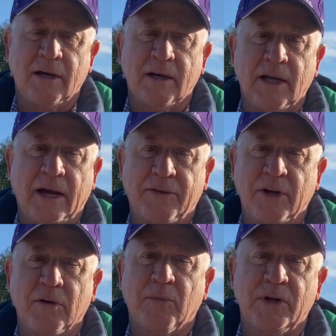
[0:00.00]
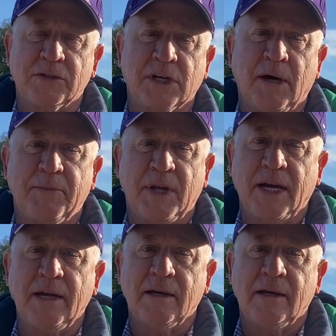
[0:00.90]
out there at Breeders' Cup
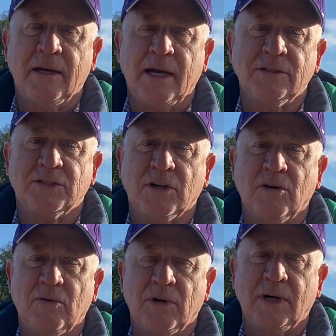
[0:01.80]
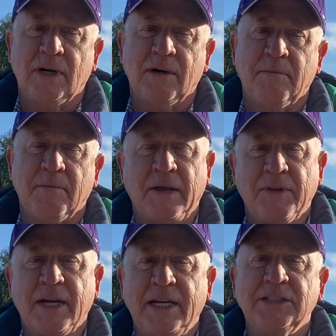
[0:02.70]
Day. And so I
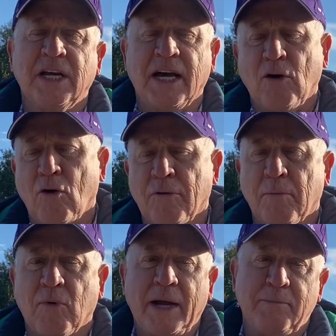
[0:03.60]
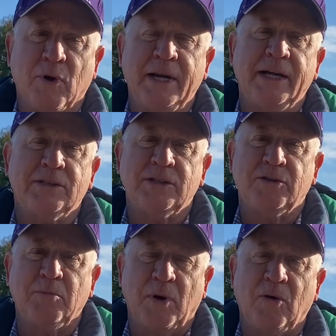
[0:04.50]
think he's got all the right breeding to
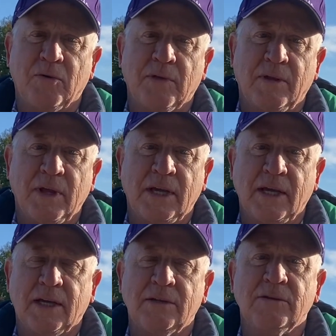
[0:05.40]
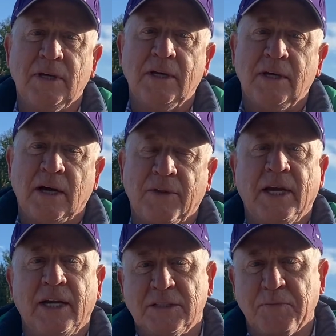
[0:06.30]
do both. I think
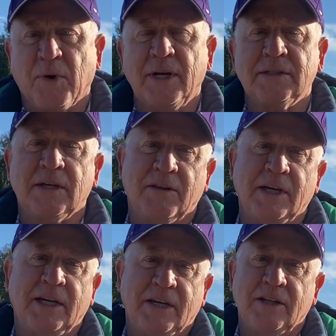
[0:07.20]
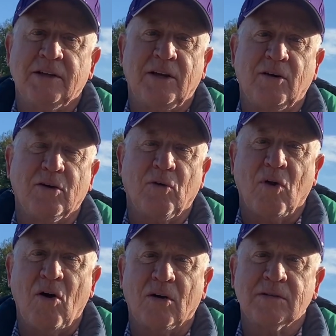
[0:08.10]
he could sprint, and I think he could, you know, go
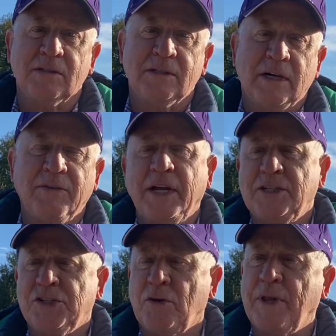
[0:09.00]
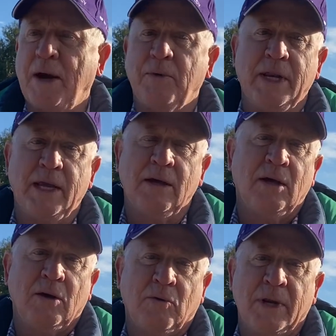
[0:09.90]
long. I think he showed that when
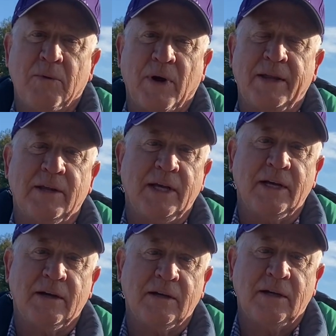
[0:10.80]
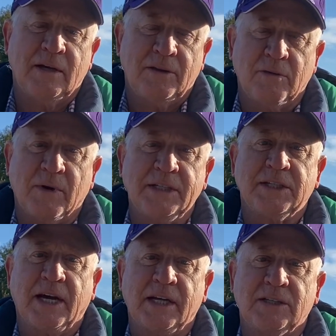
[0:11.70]
he ran the race
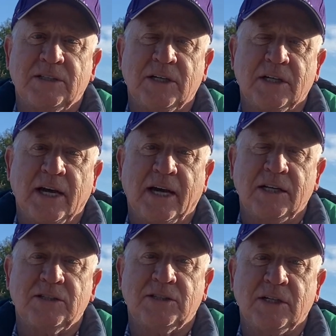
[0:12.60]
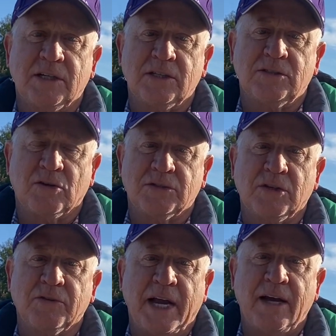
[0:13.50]
out at
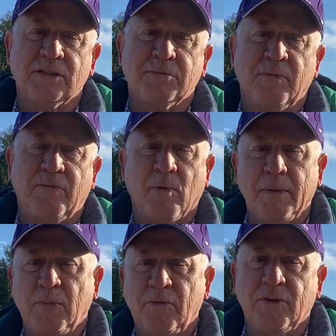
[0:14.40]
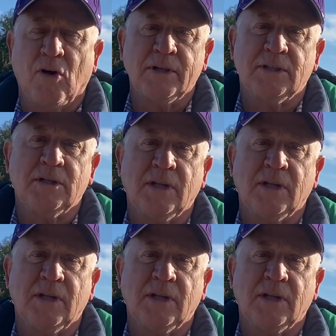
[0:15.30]
Churchill Downs before we moved on to